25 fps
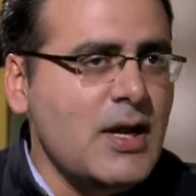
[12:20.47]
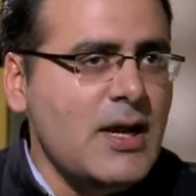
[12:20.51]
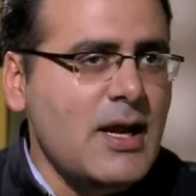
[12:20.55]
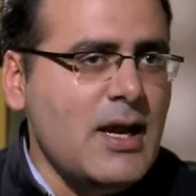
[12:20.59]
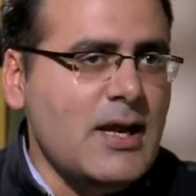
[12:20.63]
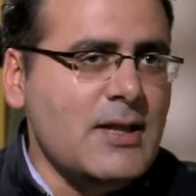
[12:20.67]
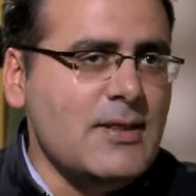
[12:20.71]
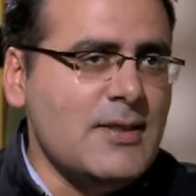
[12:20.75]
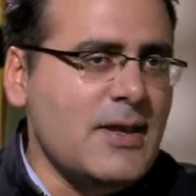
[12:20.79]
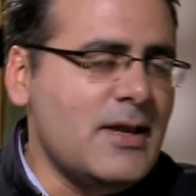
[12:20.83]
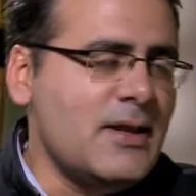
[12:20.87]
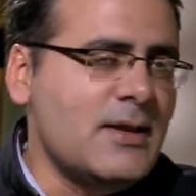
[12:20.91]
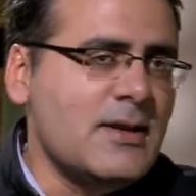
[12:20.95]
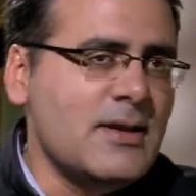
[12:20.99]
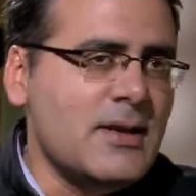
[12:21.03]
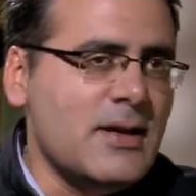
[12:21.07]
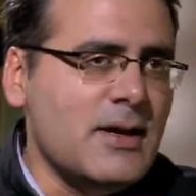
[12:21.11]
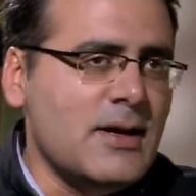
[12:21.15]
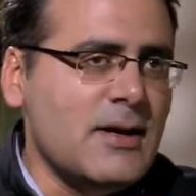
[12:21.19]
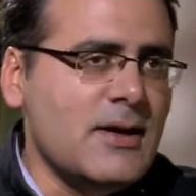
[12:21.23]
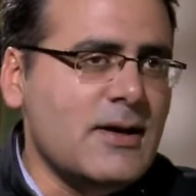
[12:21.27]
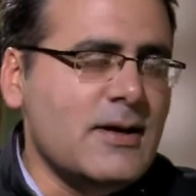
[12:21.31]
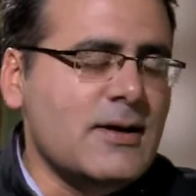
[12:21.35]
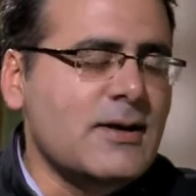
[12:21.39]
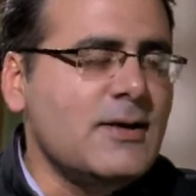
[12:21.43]
and then
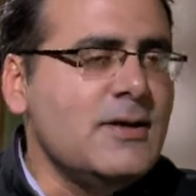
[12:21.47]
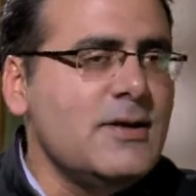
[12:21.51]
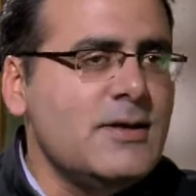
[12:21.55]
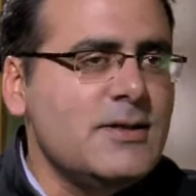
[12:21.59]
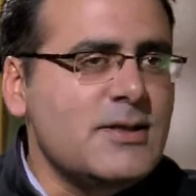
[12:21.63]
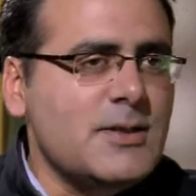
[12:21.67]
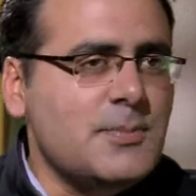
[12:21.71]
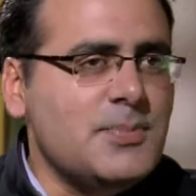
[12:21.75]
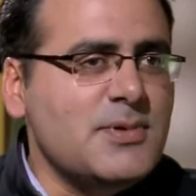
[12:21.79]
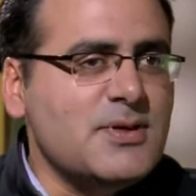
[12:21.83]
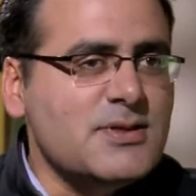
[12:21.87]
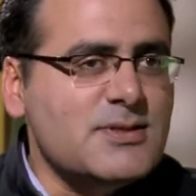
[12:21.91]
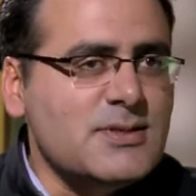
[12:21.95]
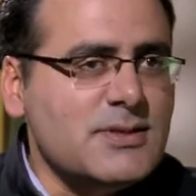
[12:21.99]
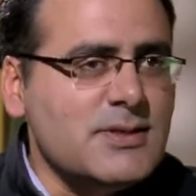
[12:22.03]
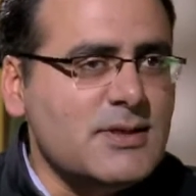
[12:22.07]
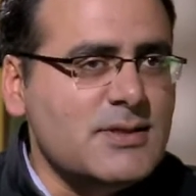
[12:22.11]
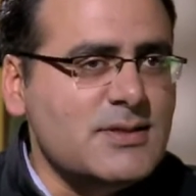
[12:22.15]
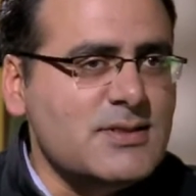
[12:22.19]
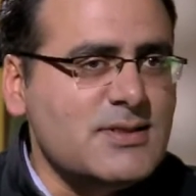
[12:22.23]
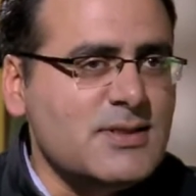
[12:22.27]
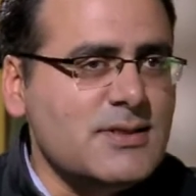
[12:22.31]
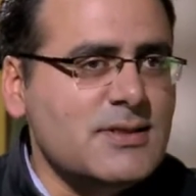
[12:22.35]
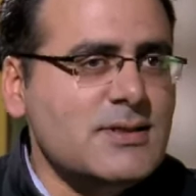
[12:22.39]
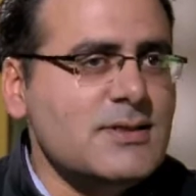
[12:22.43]
the person
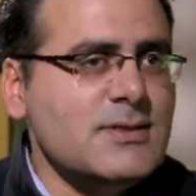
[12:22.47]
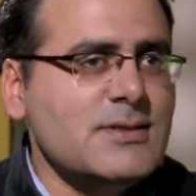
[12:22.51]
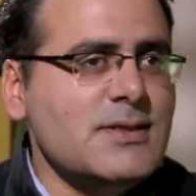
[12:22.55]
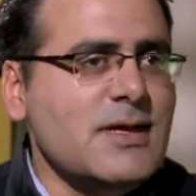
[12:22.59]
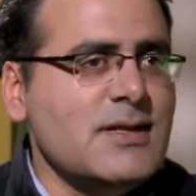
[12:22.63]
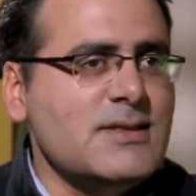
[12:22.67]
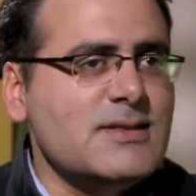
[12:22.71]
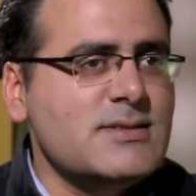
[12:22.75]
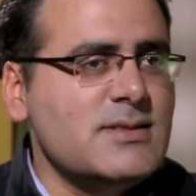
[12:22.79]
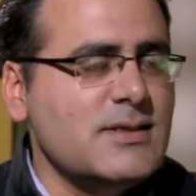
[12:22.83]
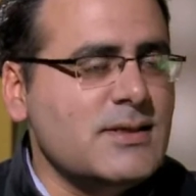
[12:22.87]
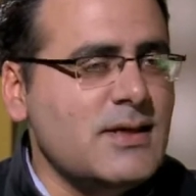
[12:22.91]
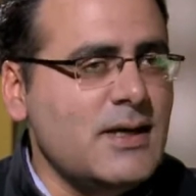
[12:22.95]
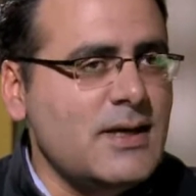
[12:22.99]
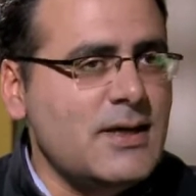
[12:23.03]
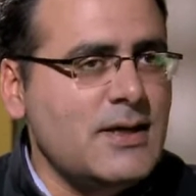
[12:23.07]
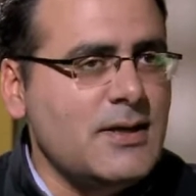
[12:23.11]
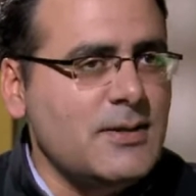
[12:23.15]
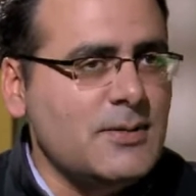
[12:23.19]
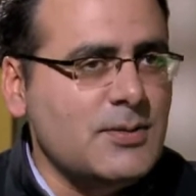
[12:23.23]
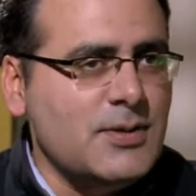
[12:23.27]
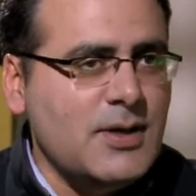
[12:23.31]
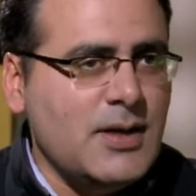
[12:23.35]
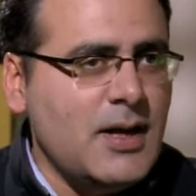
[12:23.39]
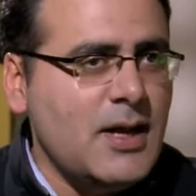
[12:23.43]
concerned, that's the
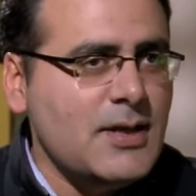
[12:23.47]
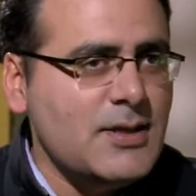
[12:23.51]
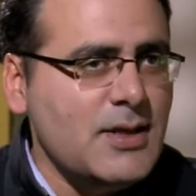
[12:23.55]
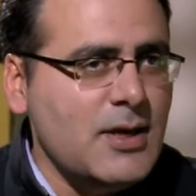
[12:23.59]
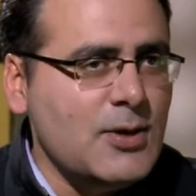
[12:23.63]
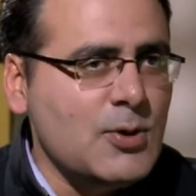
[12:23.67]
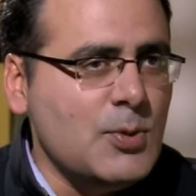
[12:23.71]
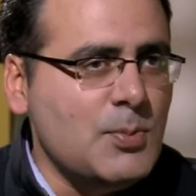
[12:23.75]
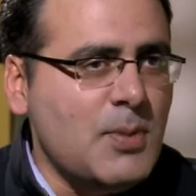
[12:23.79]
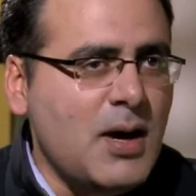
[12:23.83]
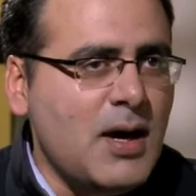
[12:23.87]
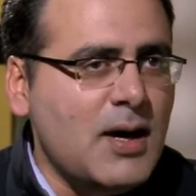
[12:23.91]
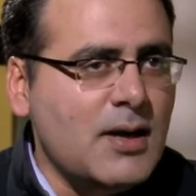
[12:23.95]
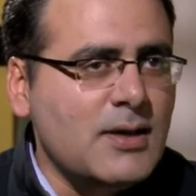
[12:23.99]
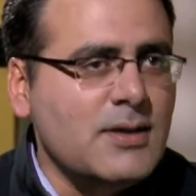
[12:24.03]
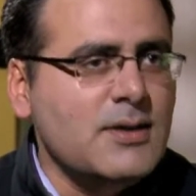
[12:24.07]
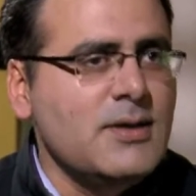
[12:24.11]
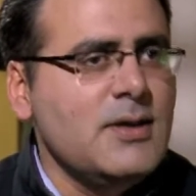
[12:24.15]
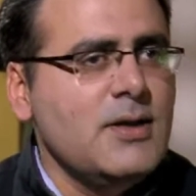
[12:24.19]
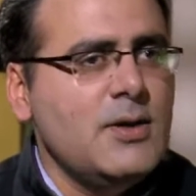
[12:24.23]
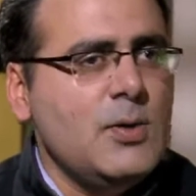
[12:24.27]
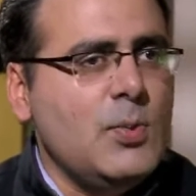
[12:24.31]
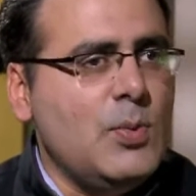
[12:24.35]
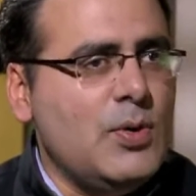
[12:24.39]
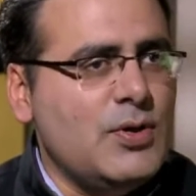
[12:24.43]
Kanhaiya Kumar,
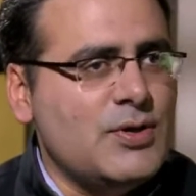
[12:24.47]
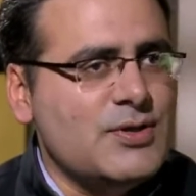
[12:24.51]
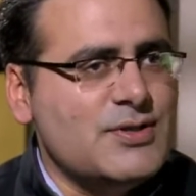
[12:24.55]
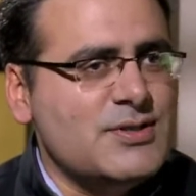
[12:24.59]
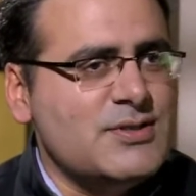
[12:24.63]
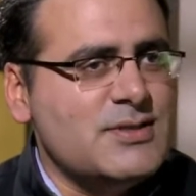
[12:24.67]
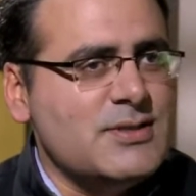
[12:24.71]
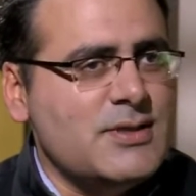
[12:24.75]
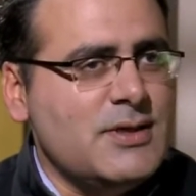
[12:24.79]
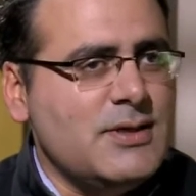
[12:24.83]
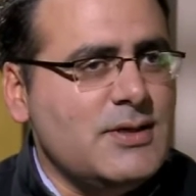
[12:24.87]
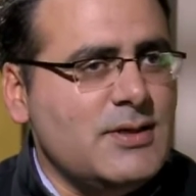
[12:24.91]
was